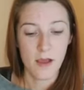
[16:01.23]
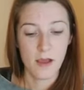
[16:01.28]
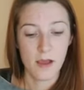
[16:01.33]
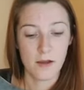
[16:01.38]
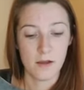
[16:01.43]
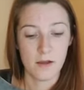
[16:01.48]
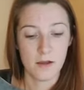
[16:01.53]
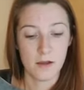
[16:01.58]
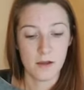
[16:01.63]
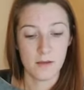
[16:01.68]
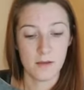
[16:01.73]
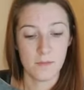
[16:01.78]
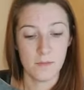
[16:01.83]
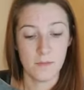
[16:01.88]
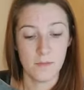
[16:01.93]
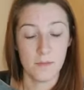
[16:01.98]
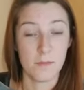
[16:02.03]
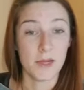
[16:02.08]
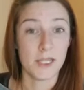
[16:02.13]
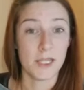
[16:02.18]
Um,
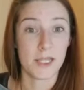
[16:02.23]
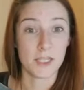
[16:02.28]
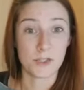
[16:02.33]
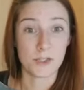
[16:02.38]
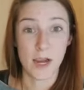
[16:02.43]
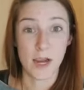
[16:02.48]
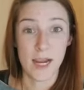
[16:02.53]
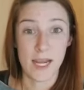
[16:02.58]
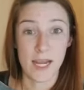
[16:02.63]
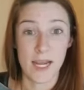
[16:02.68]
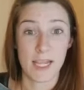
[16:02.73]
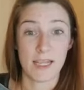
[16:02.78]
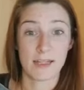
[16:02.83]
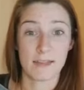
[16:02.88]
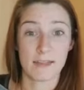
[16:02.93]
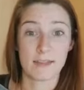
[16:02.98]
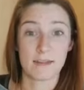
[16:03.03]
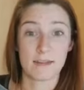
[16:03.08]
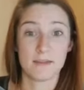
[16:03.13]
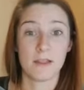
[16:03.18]
but the
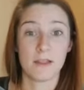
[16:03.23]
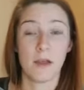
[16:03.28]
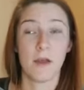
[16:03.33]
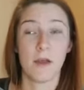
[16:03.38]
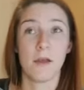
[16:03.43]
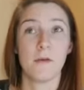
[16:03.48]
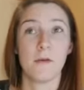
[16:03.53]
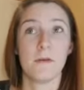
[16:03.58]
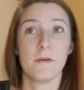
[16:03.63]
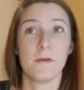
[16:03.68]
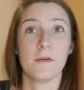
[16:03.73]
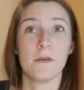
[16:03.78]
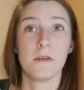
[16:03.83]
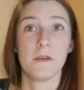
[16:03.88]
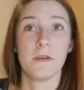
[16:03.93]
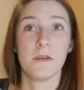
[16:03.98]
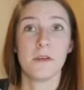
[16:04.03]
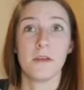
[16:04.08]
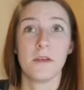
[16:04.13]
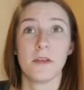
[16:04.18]
trainings, so
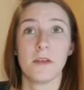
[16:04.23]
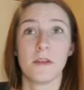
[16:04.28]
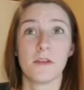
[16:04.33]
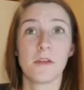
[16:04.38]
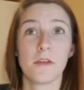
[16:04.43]
you're